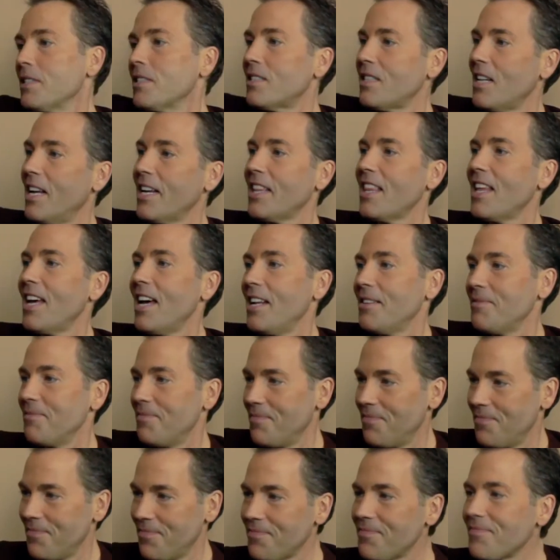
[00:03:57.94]
if you ever get a
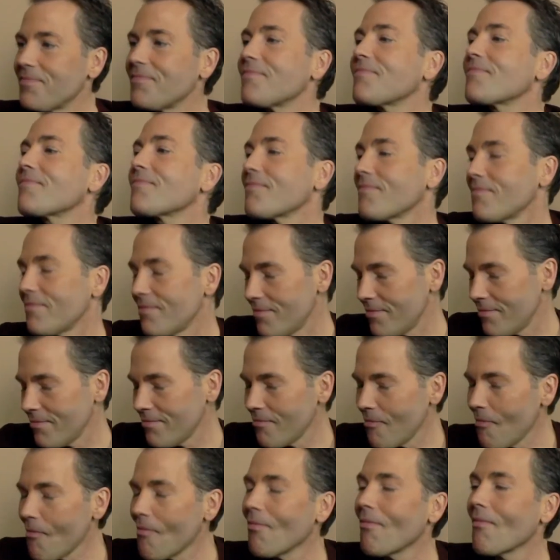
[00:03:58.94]
present, you lift it
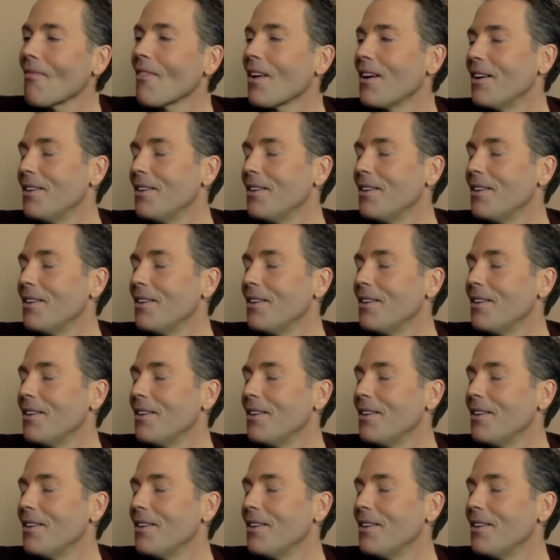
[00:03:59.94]
off. I